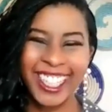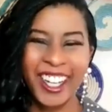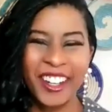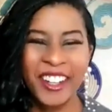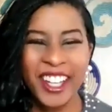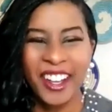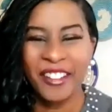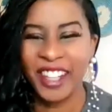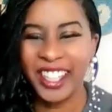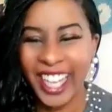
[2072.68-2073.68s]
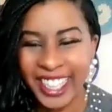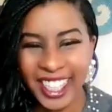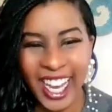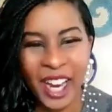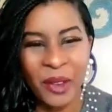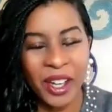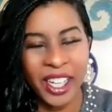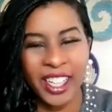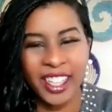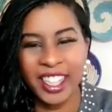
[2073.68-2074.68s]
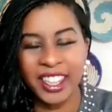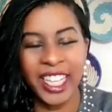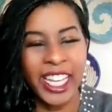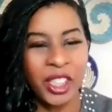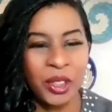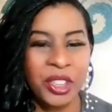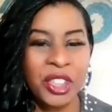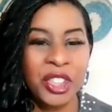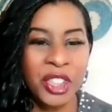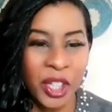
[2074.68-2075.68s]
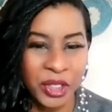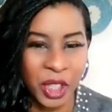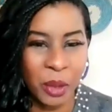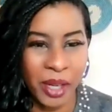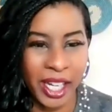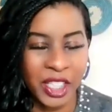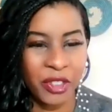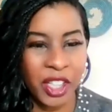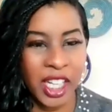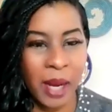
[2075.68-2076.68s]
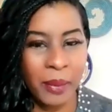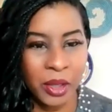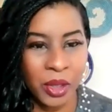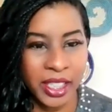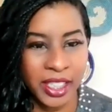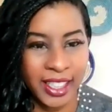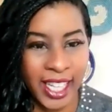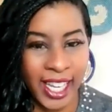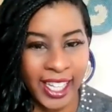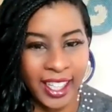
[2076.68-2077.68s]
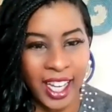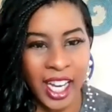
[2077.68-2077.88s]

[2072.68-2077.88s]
So, Vanessa, I want to thank you so much for coming on today.